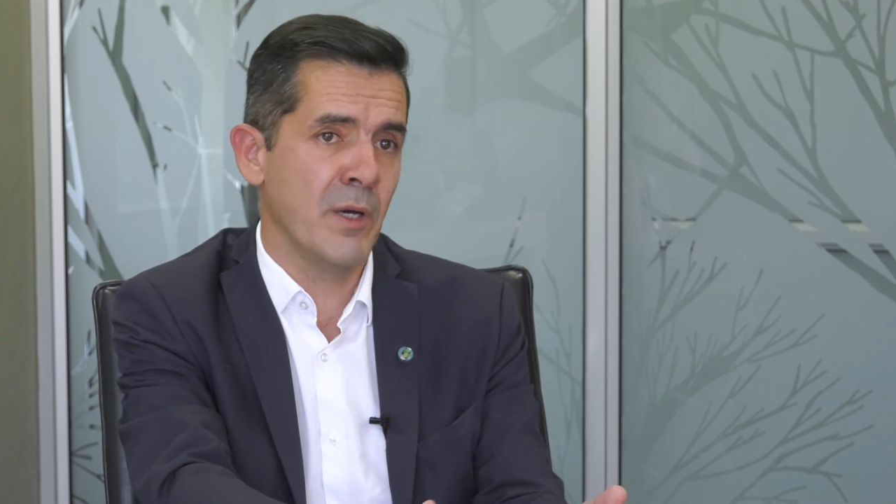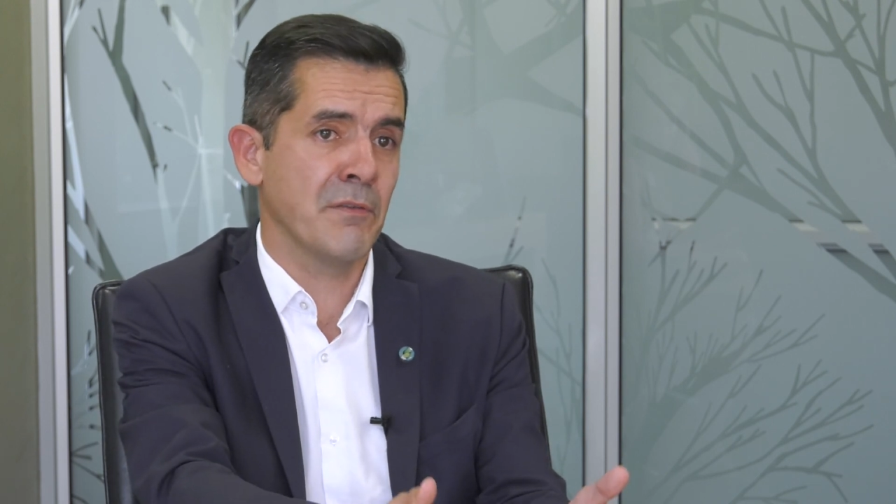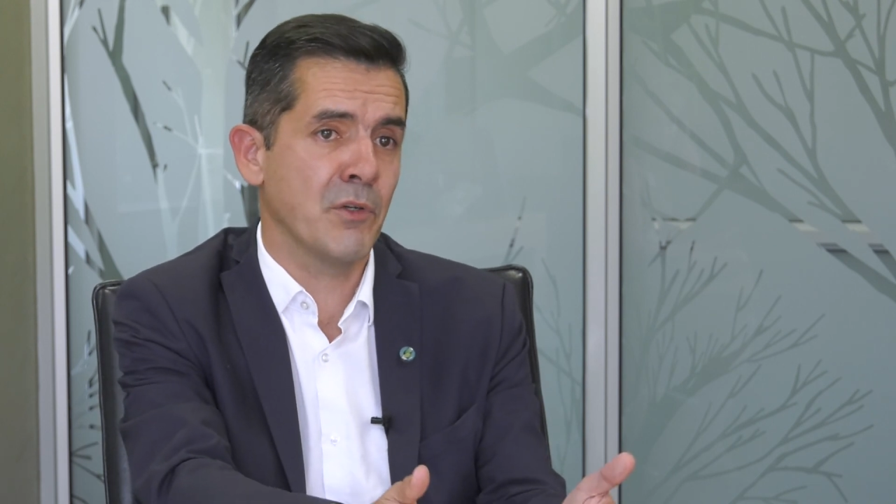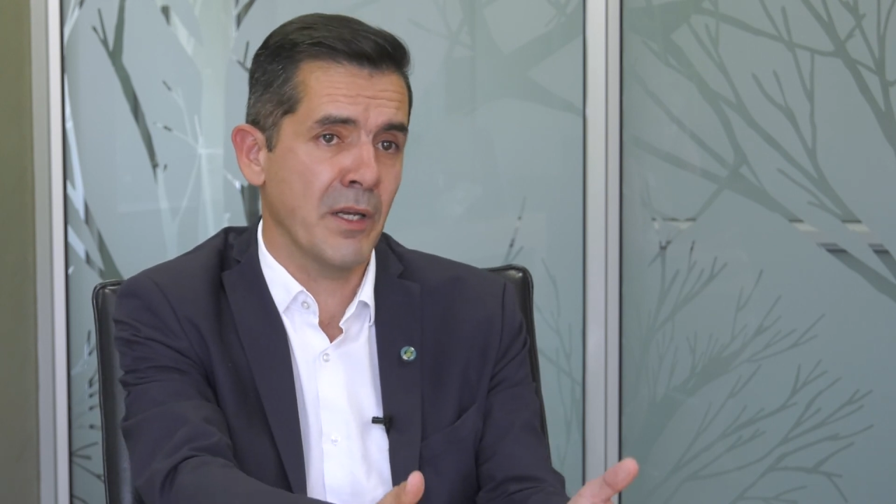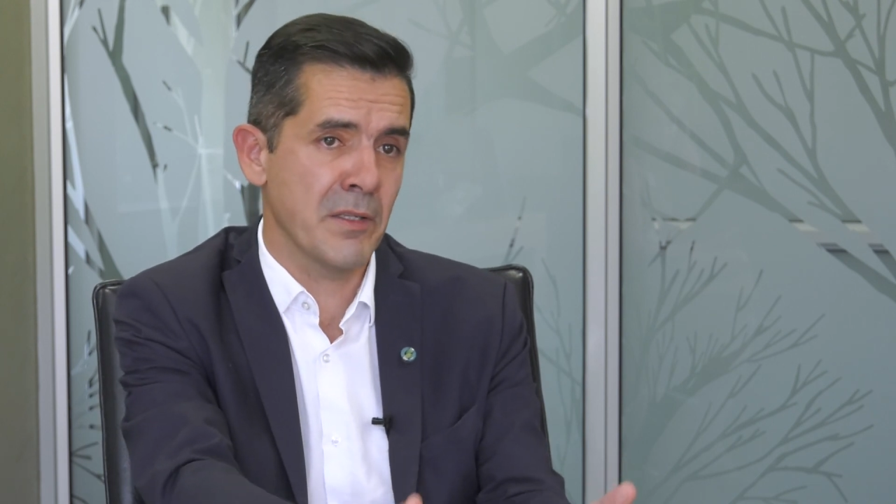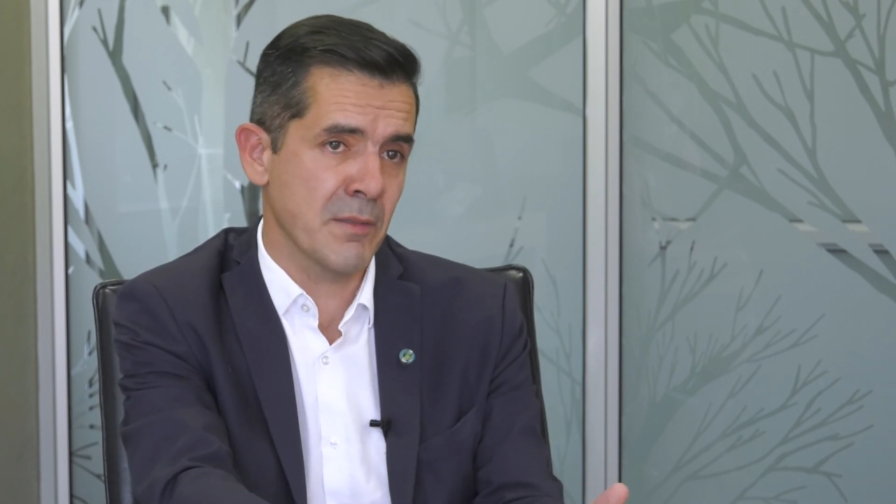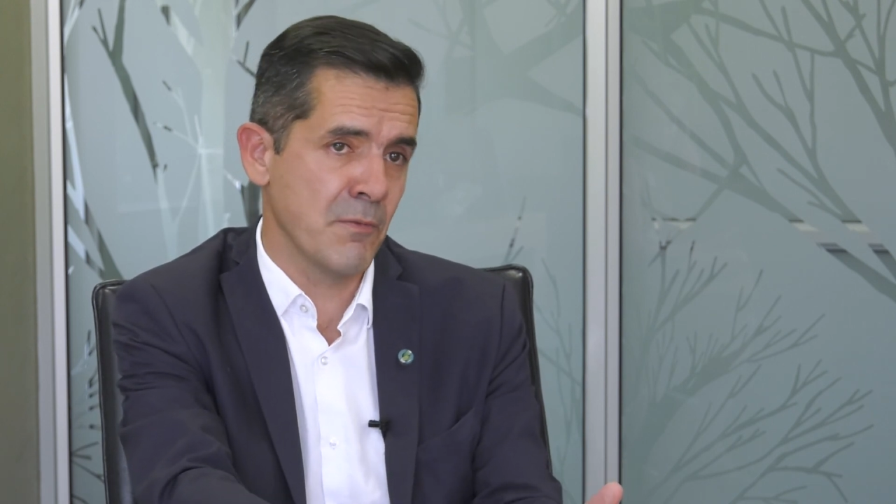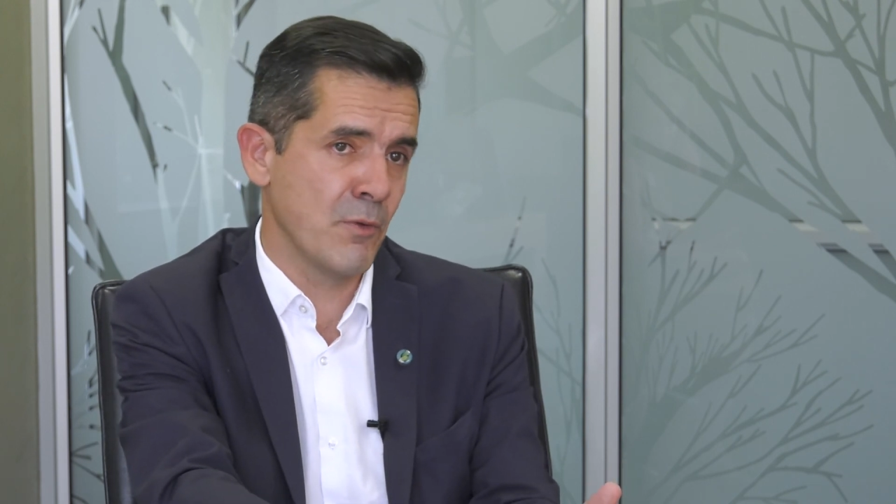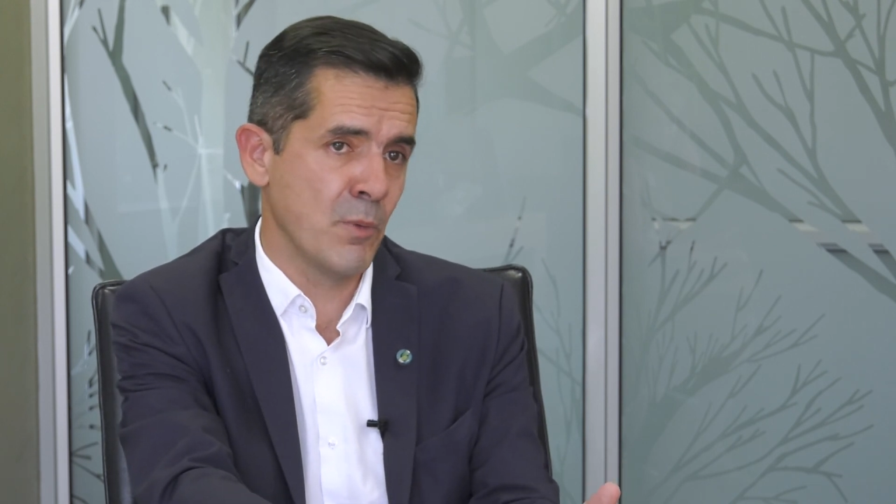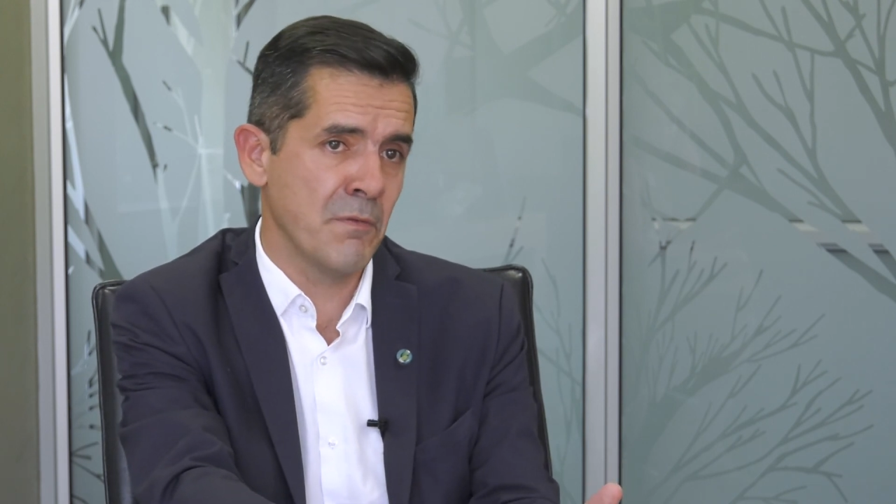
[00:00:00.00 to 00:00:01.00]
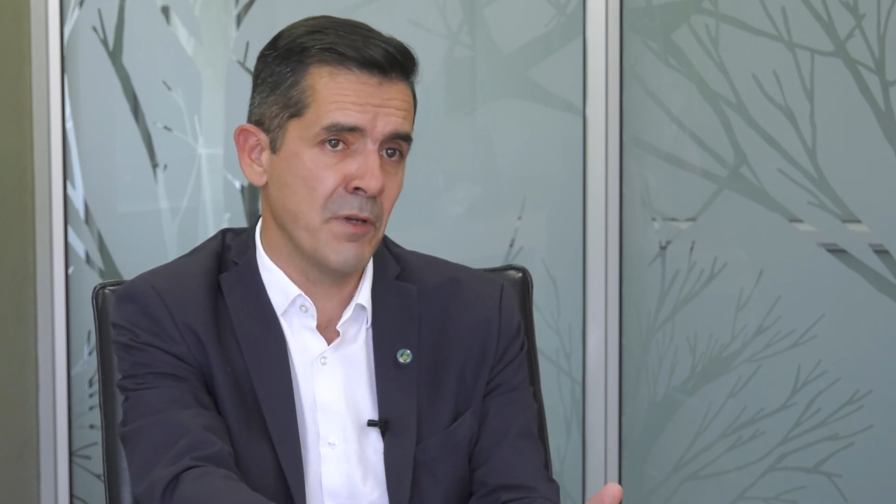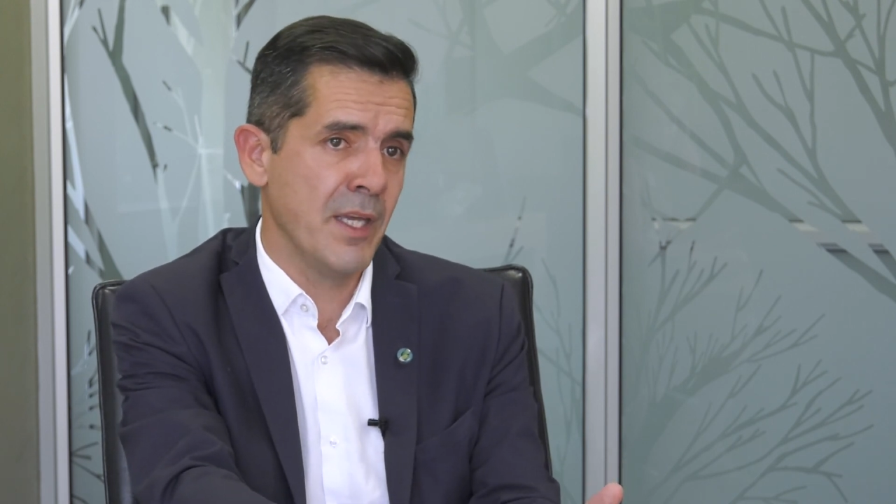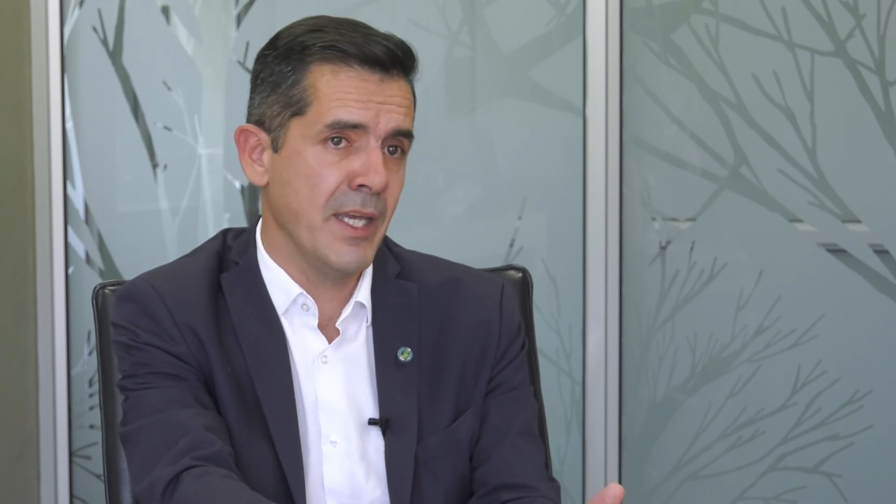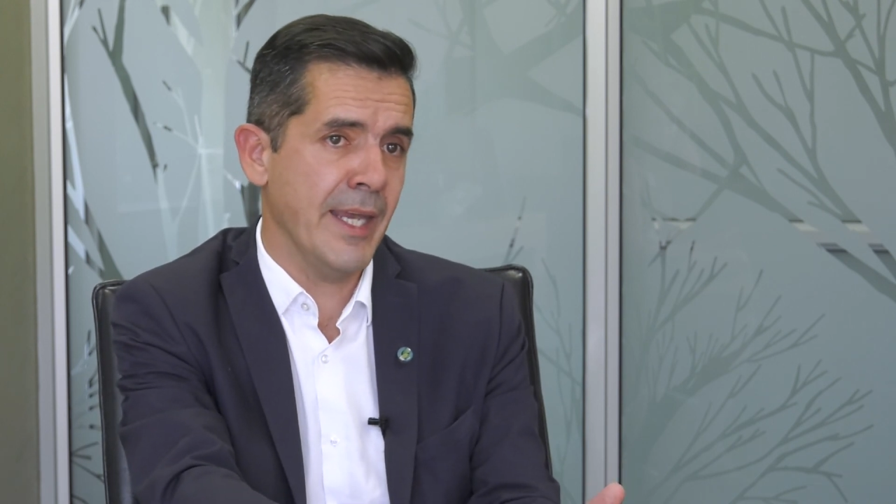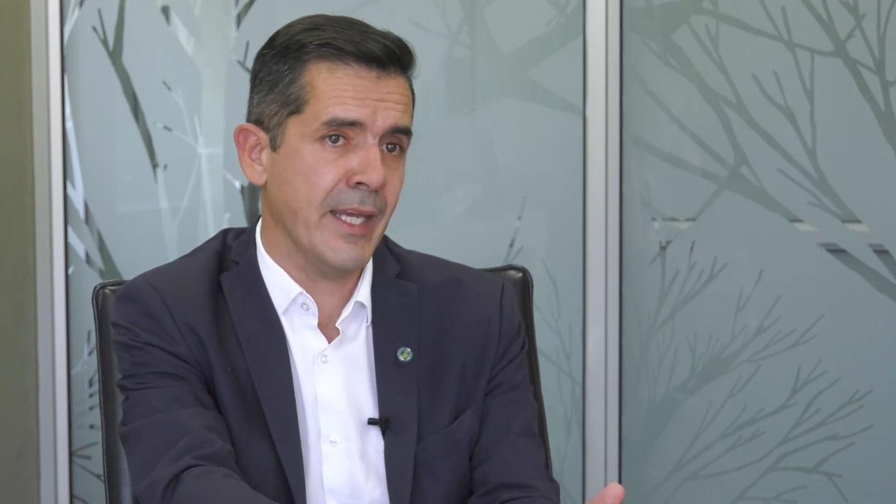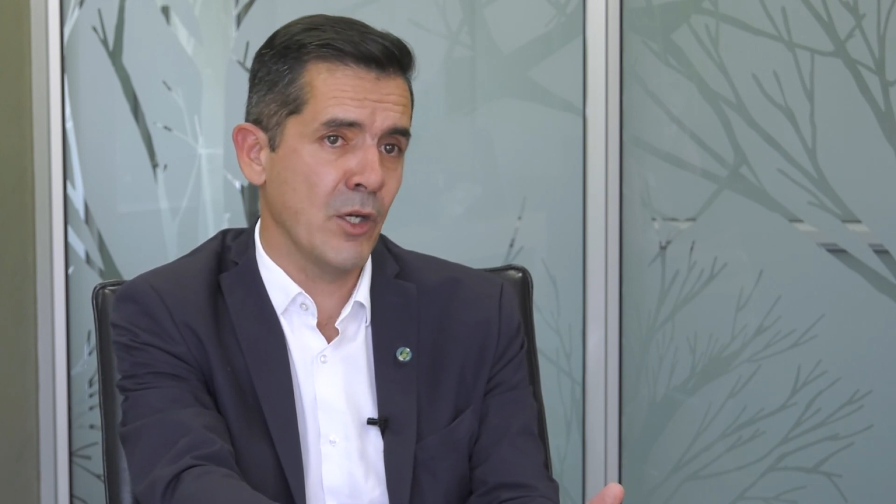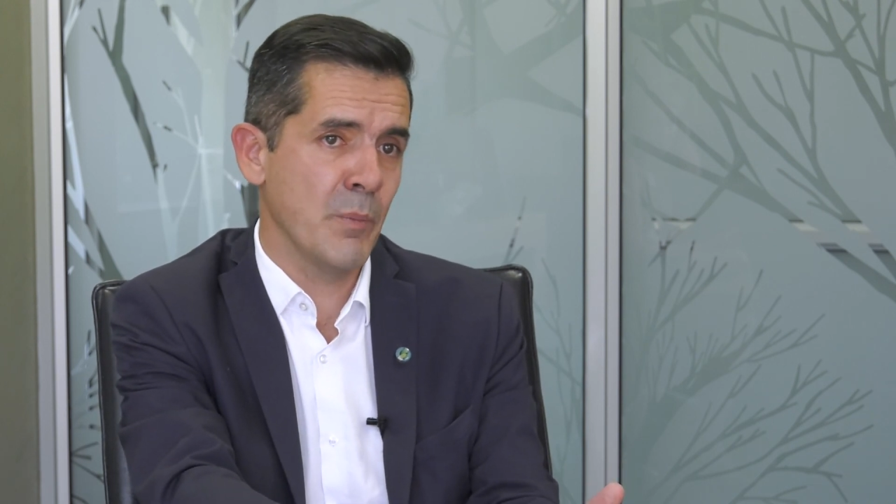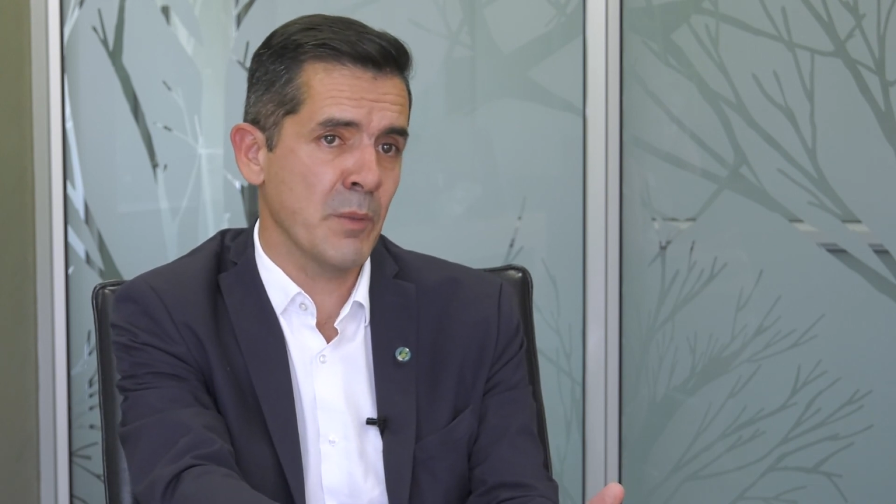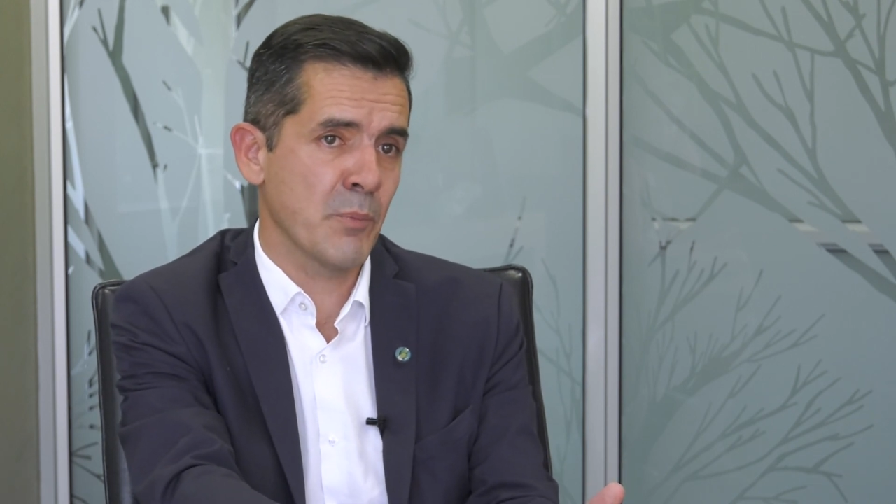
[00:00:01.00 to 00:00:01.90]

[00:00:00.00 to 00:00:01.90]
I've created some form of economic